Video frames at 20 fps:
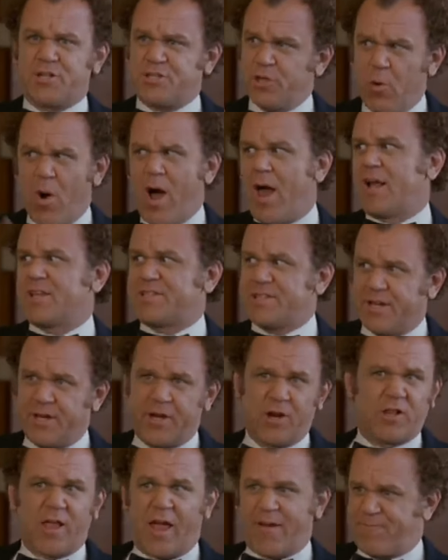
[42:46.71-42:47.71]
You want us in
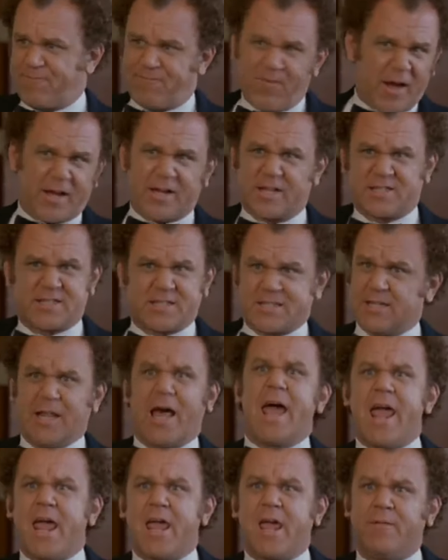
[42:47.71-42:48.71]
here like fucking
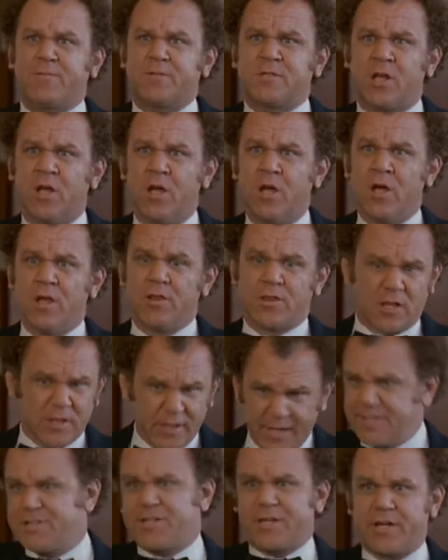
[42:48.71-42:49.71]
slaves. The
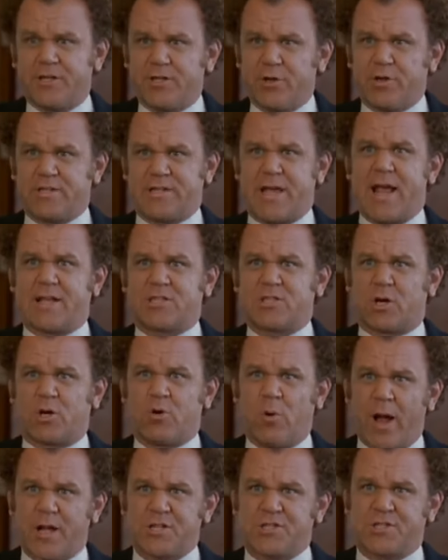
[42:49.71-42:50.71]
least you can do is answer a
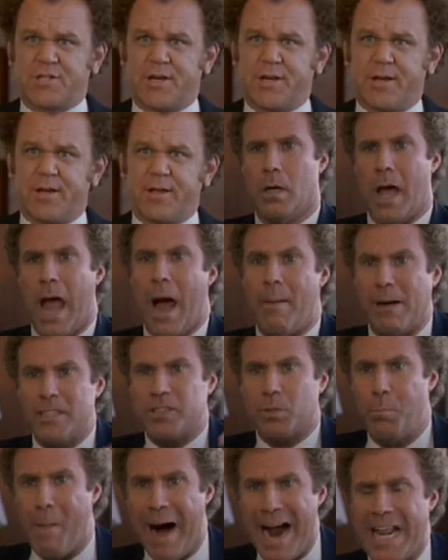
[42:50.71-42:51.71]
question. How
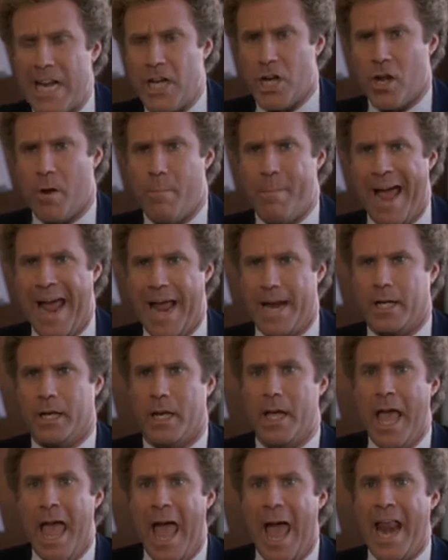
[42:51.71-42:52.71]
much money do you make?
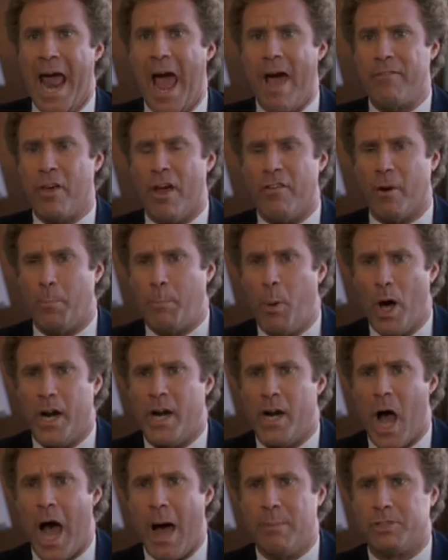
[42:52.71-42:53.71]
And have you ever put
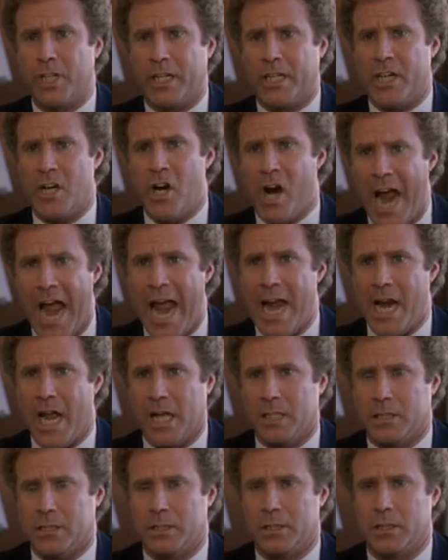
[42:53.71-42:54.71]
an object in your
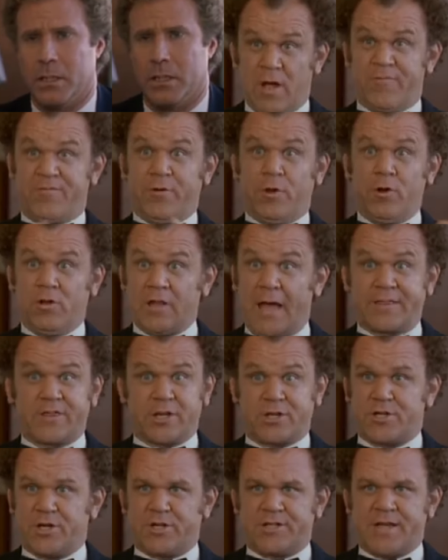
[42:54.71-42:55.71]
anus? If you don't like the
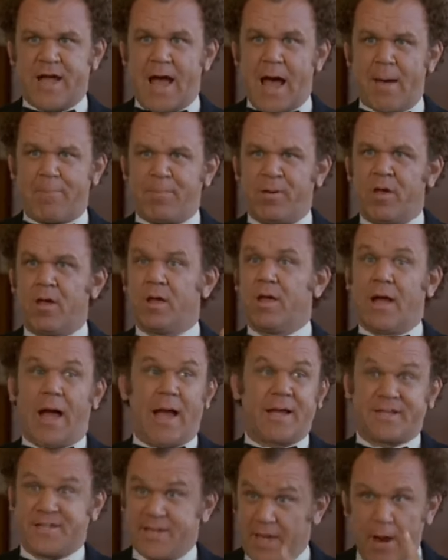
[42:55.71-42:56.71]
good cop, I
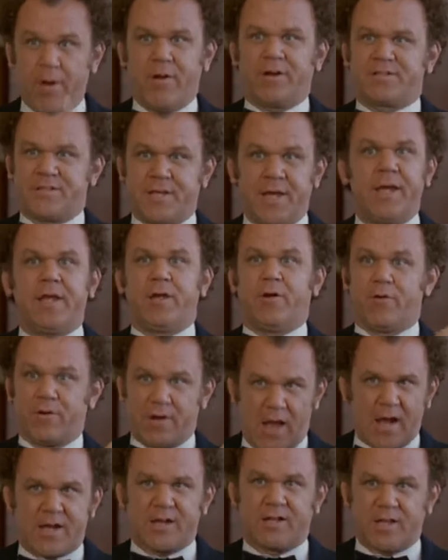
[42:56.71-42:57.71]
guarantee you're
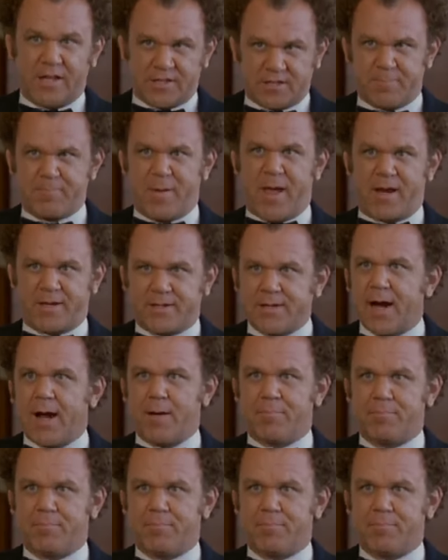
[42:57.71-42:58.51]
not gonna like the bad cop.